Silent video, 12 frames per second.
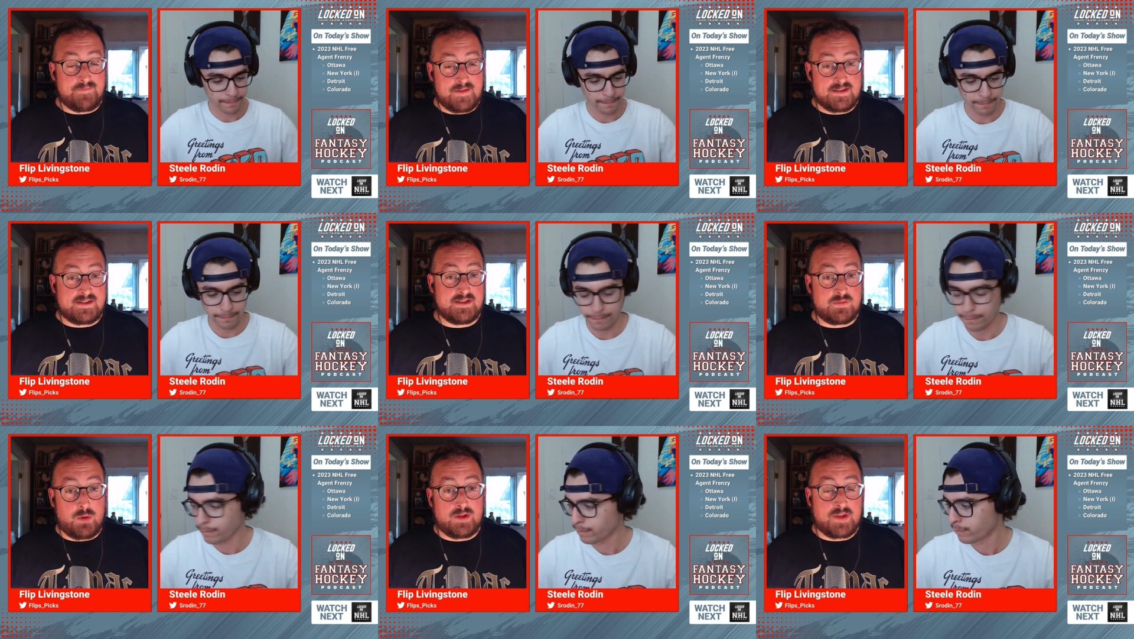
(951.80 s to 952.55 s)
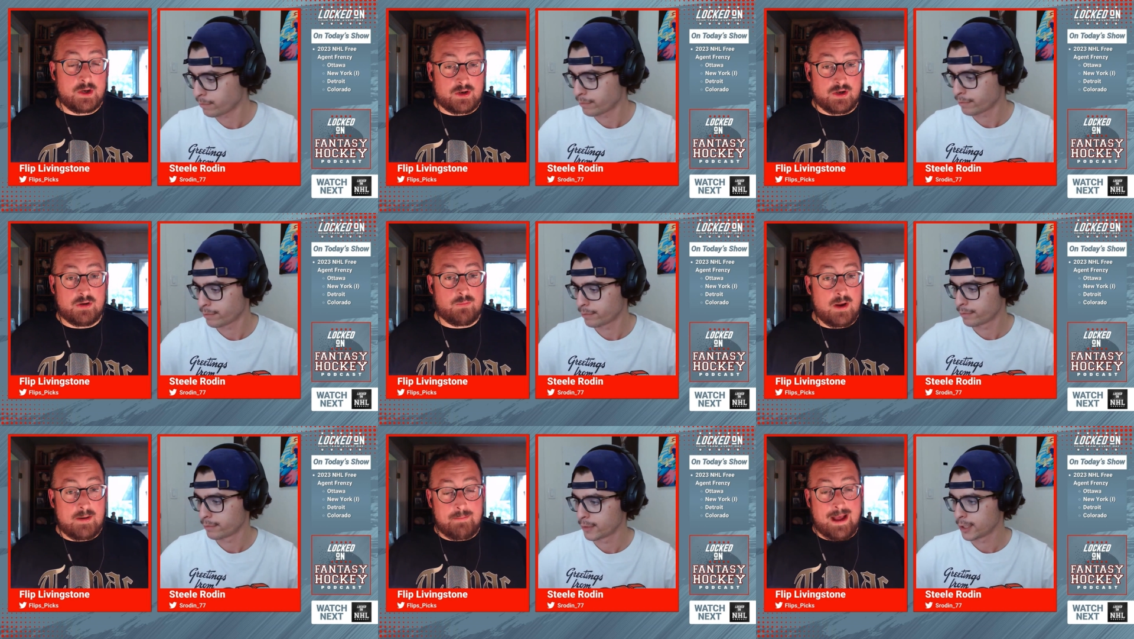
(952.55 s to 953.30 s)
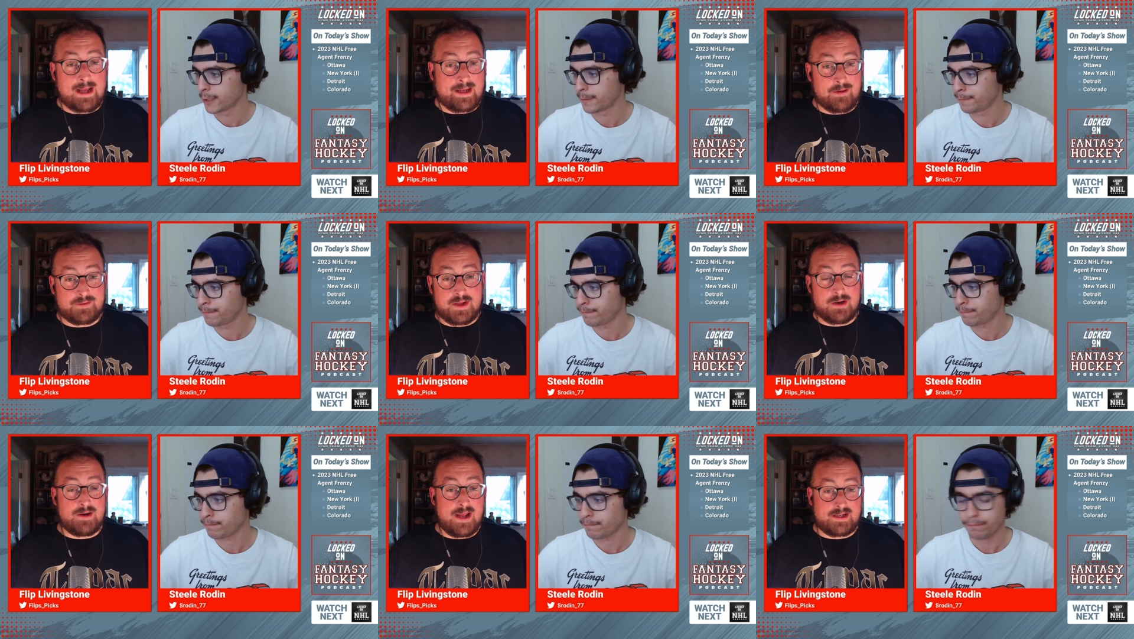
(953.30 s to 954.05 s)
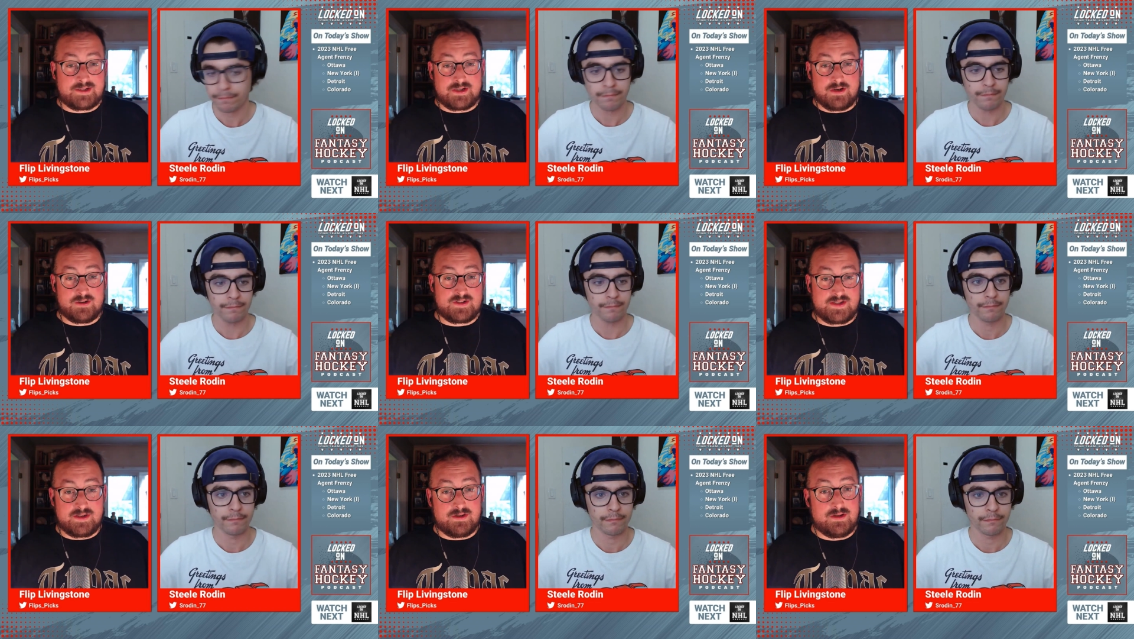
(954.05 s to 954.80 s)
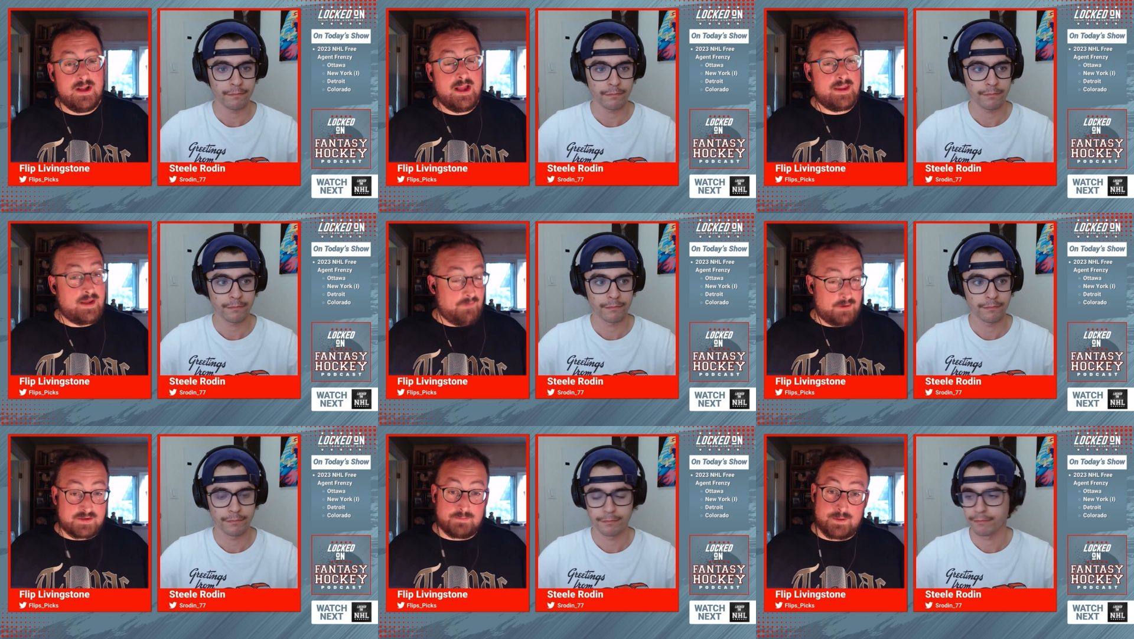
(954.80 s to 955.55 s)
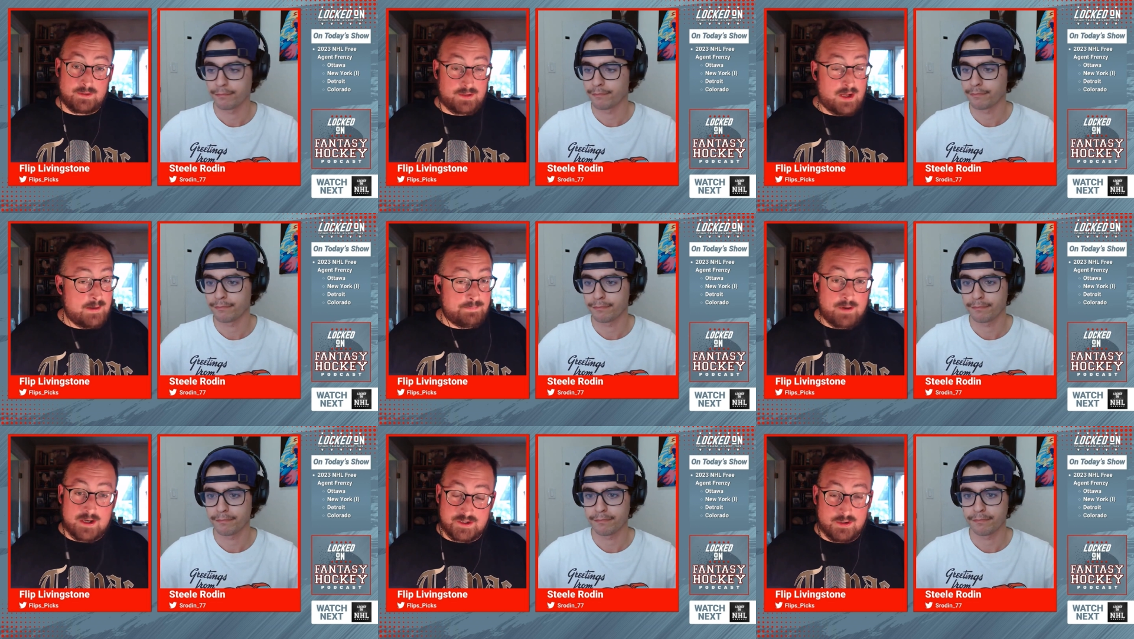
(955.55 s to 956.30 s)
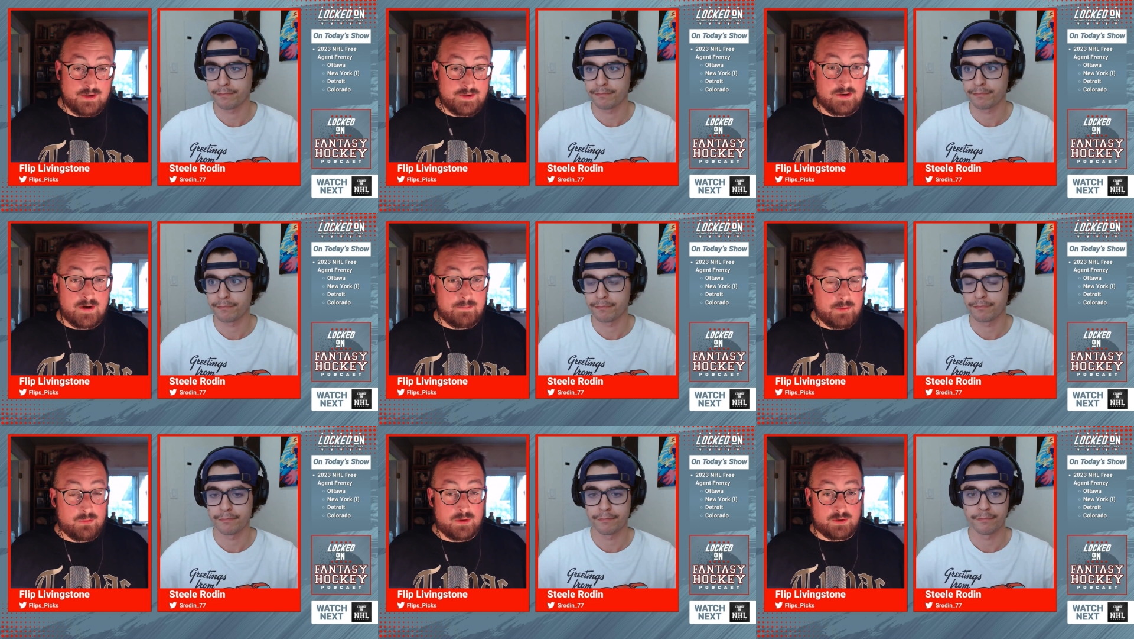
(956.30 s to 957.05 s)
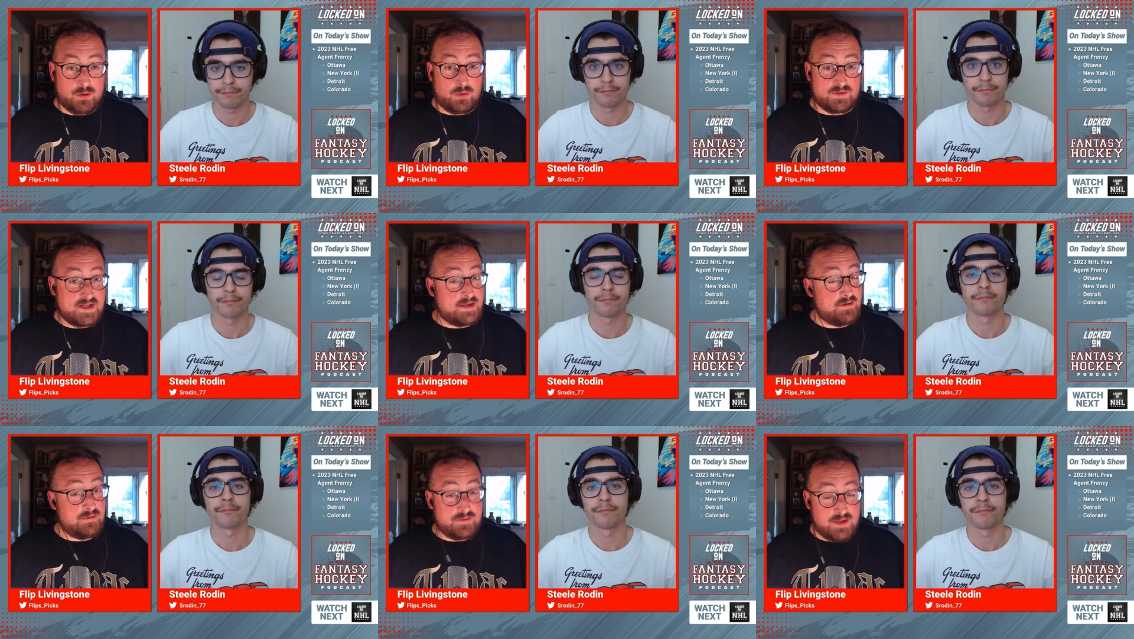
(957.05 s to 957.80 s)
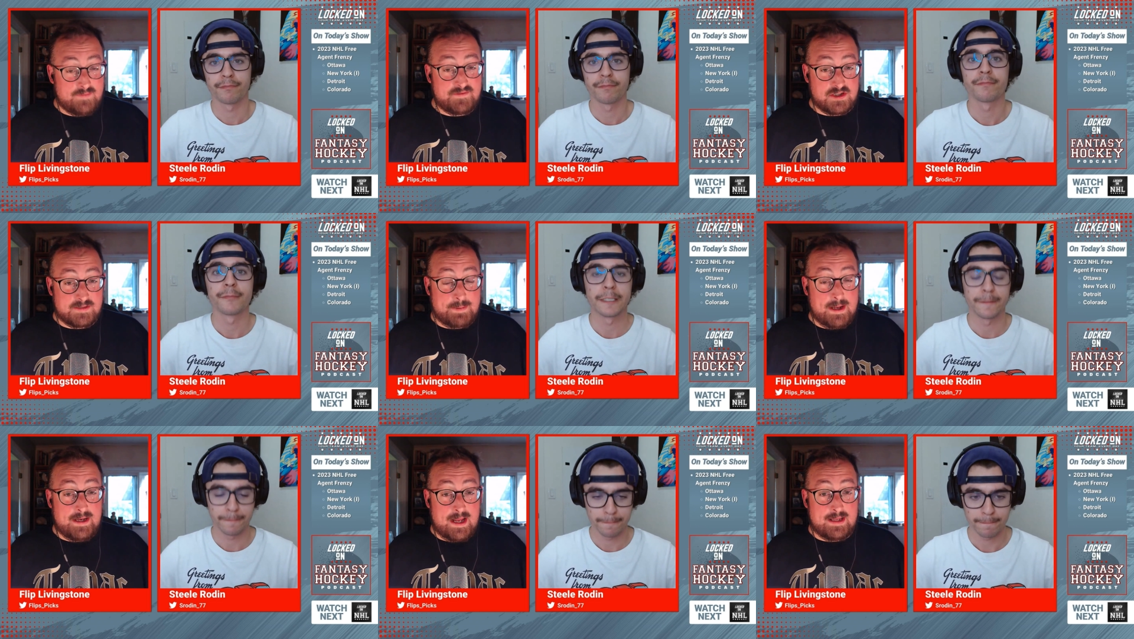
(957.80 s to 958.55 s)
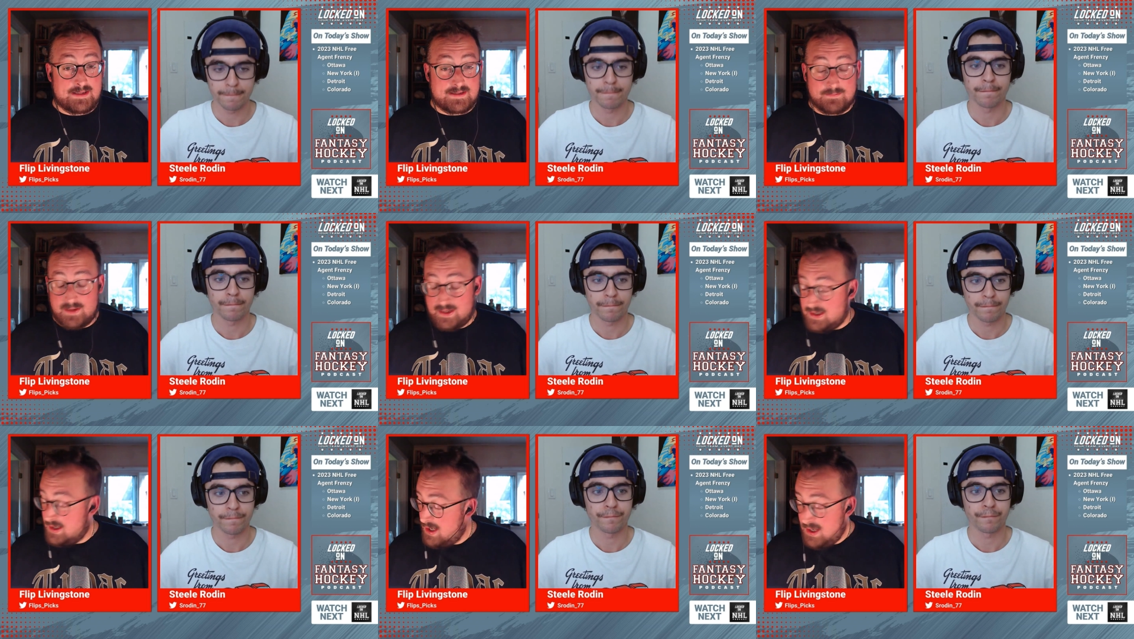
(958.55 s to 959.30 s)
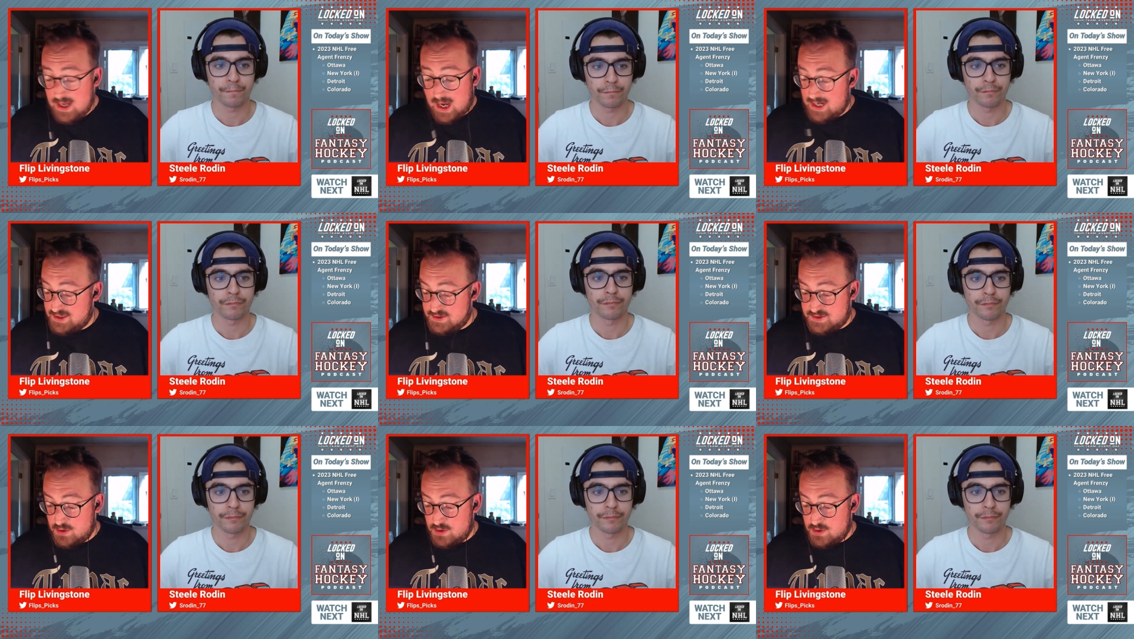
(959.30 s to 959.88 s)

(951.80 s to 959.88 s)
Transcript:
Speaker 1: this is what they're going to run back out there next year. Steele. They've also put a lot of pressure on their number one goaltender, who they've just paid handsomely. I just